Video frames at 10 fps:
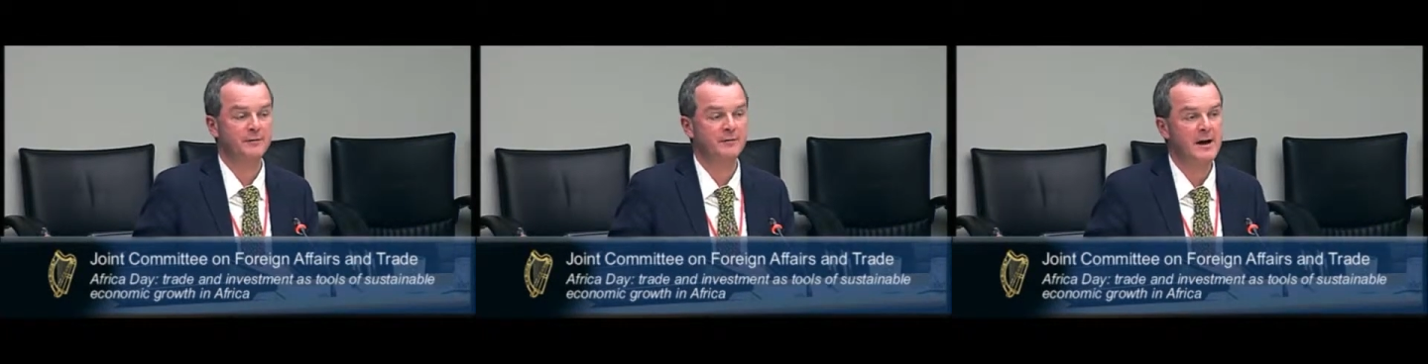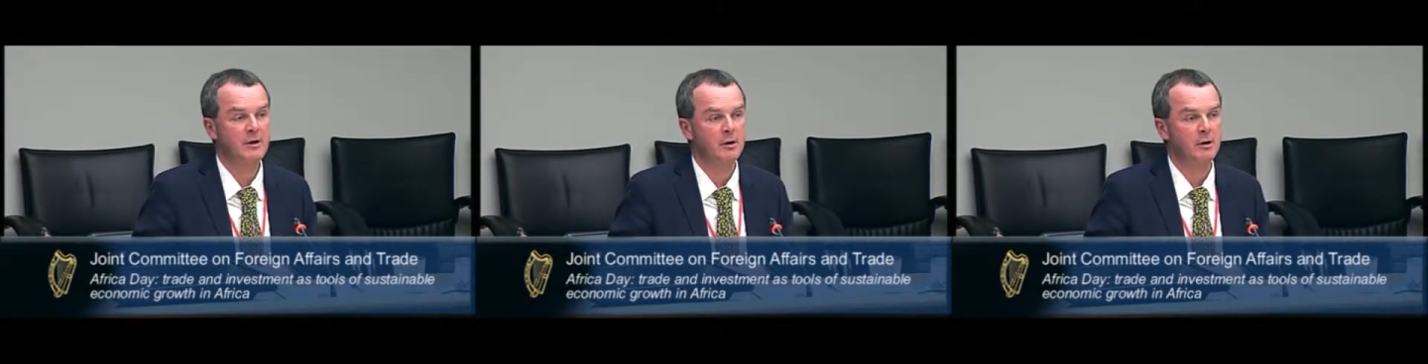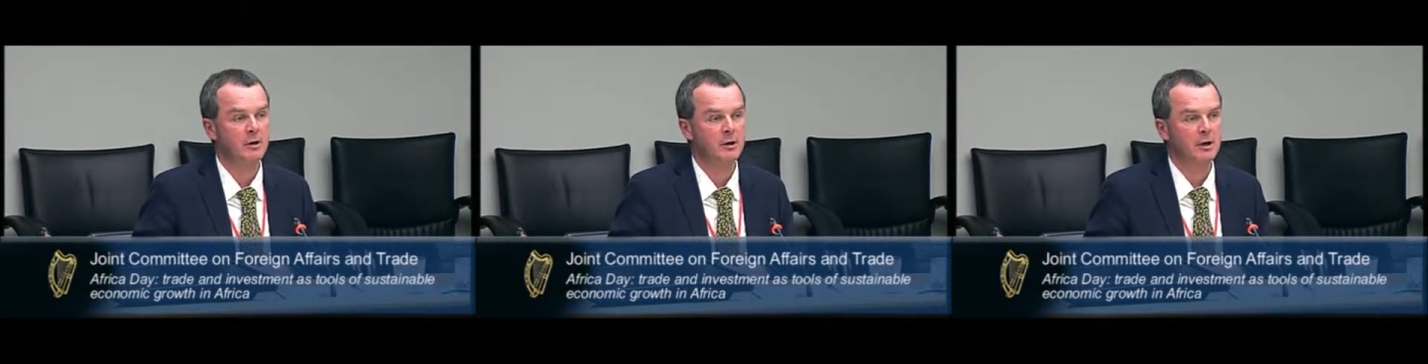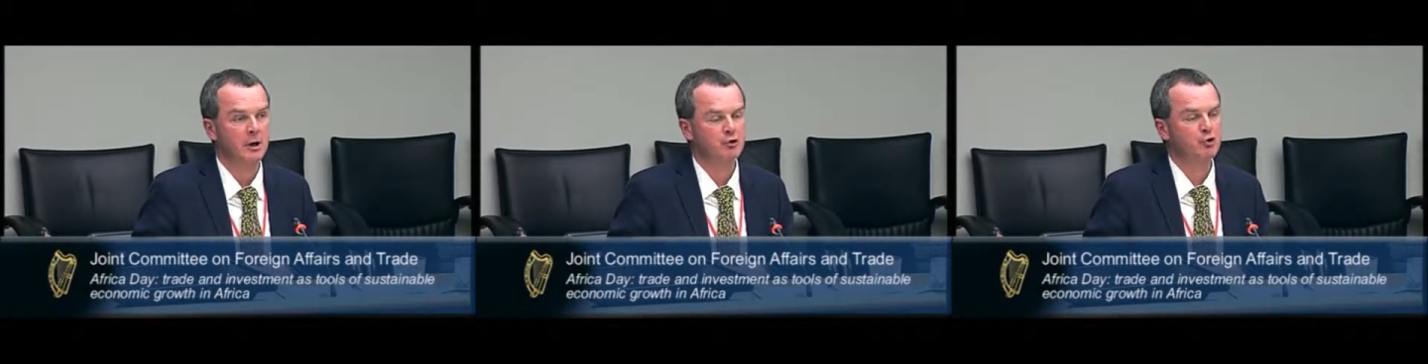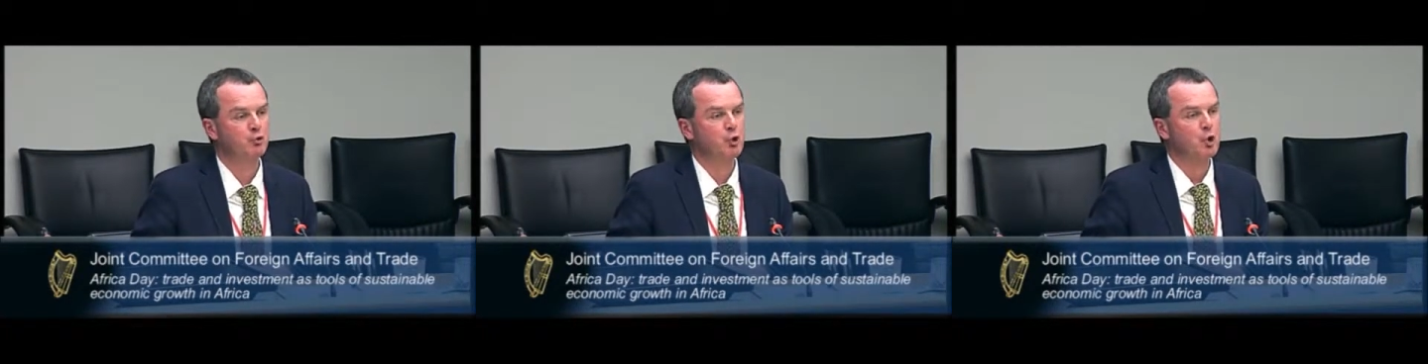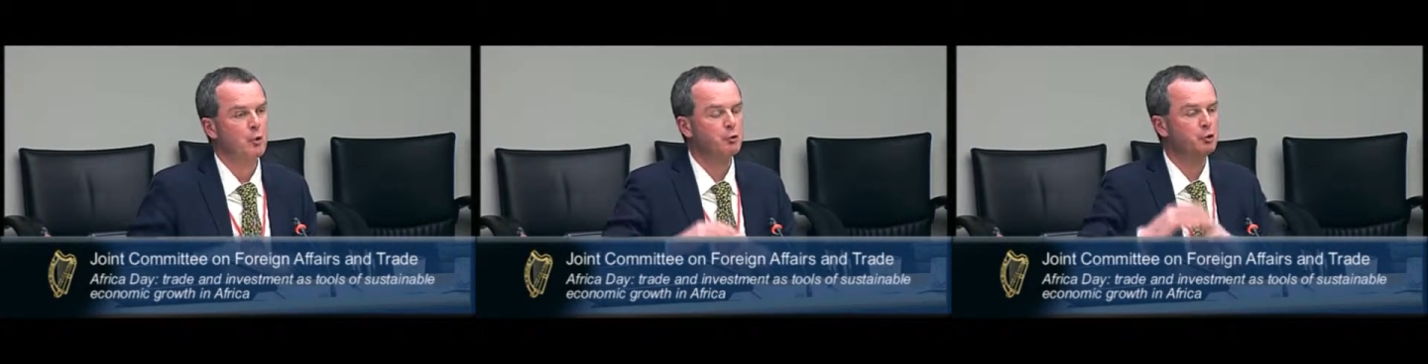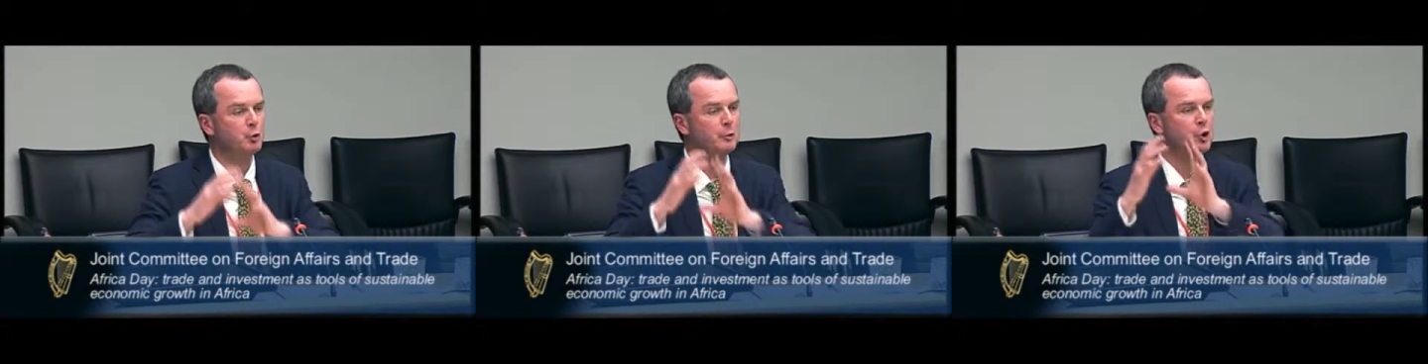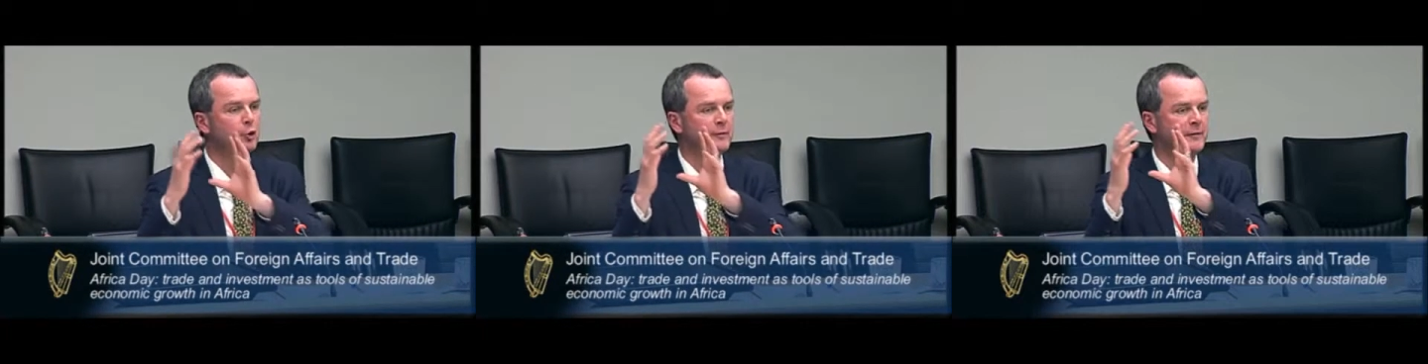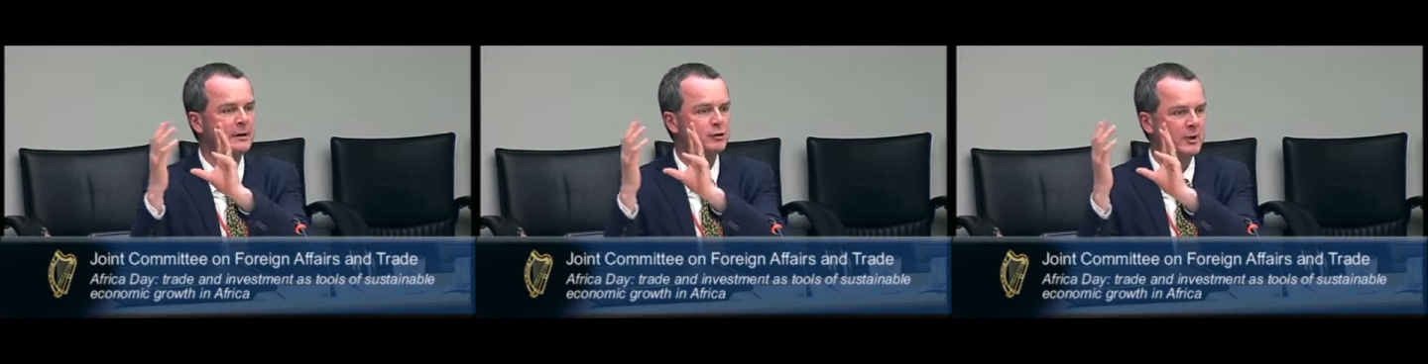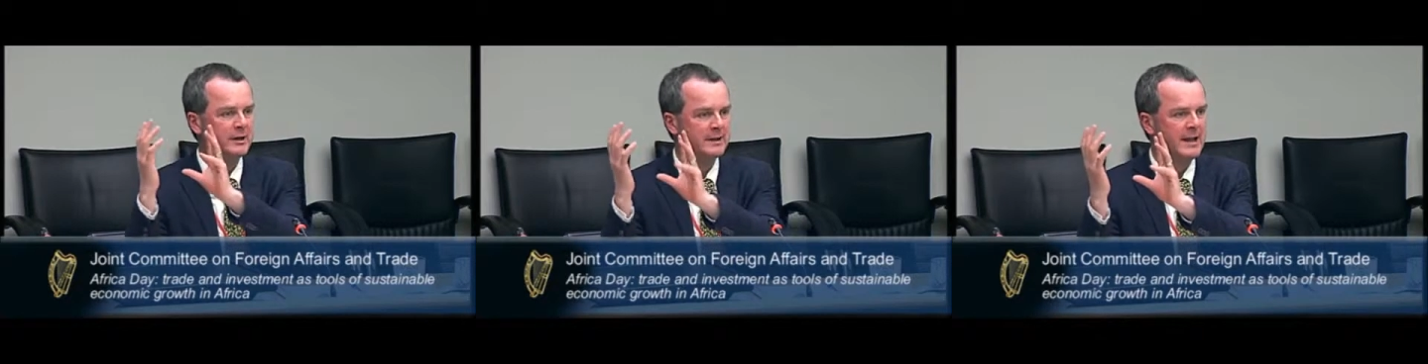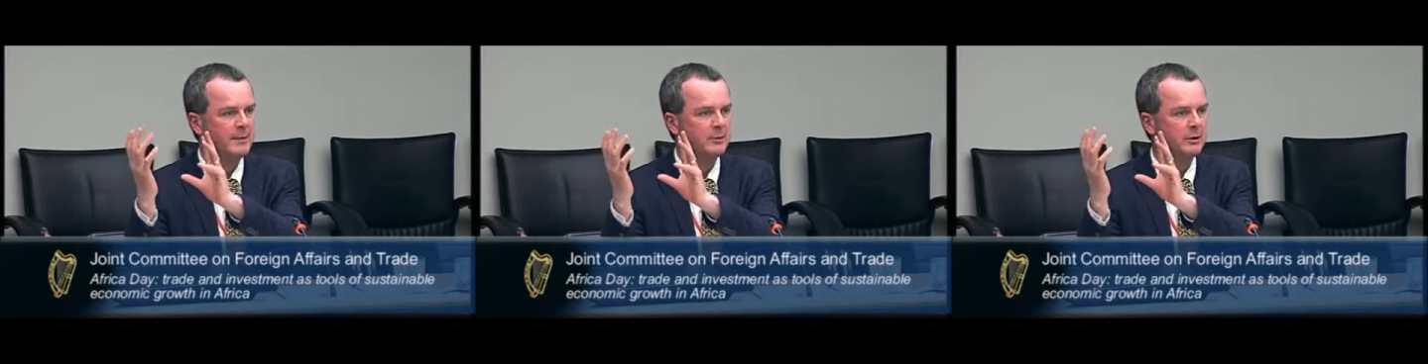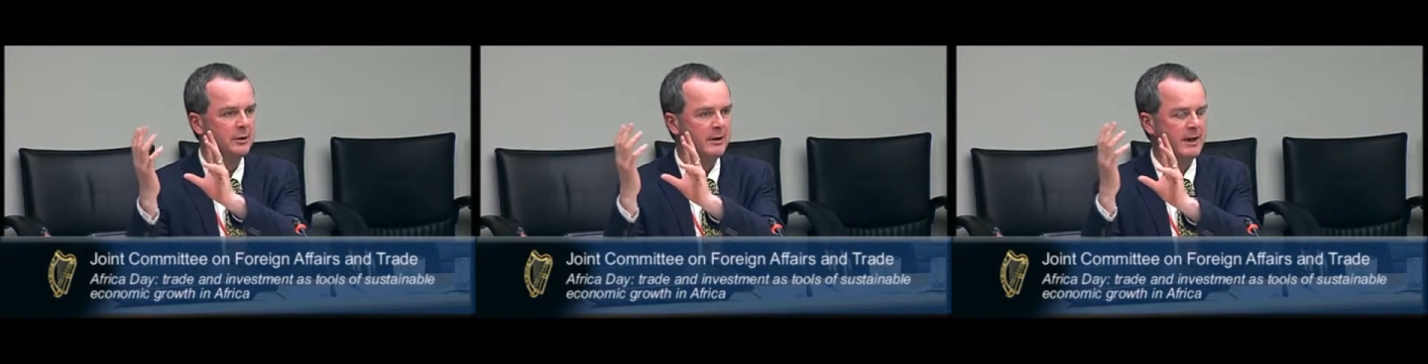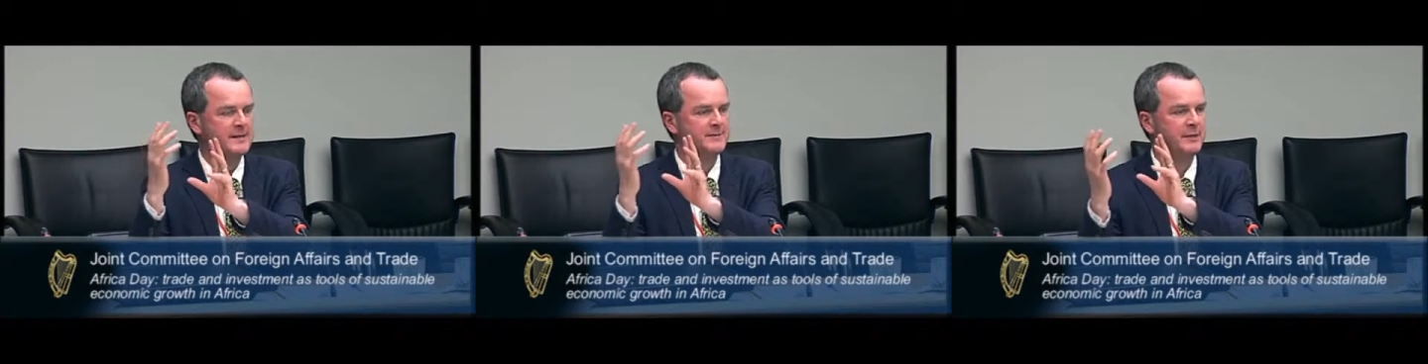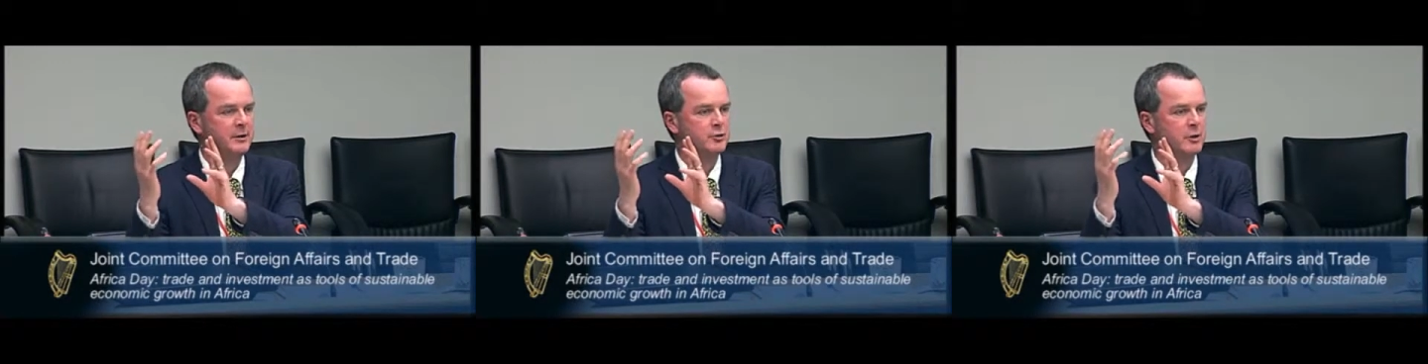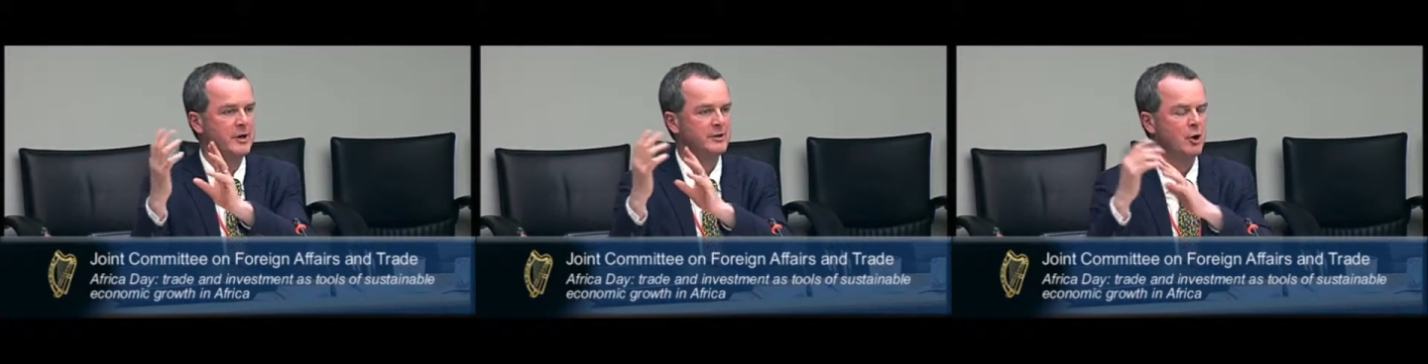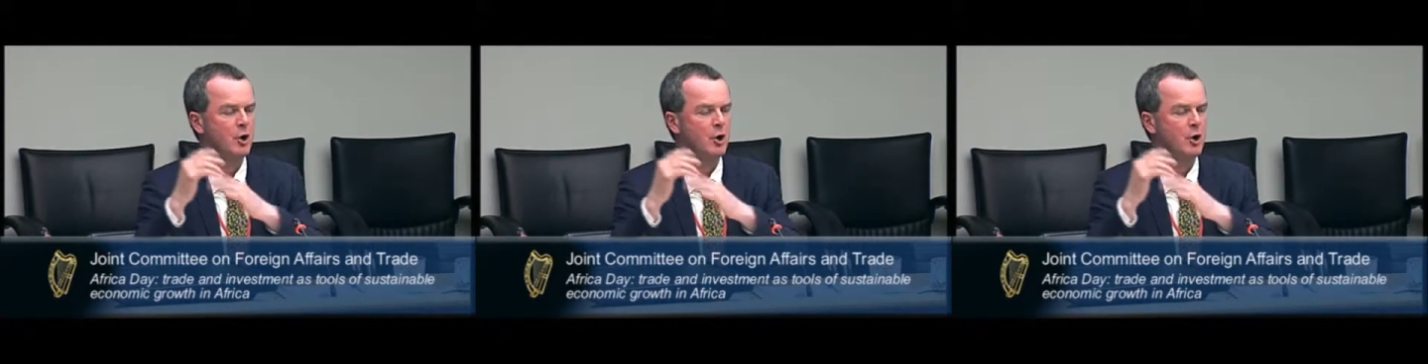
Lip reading: fairer. So you will know the fair trade label as fair trade,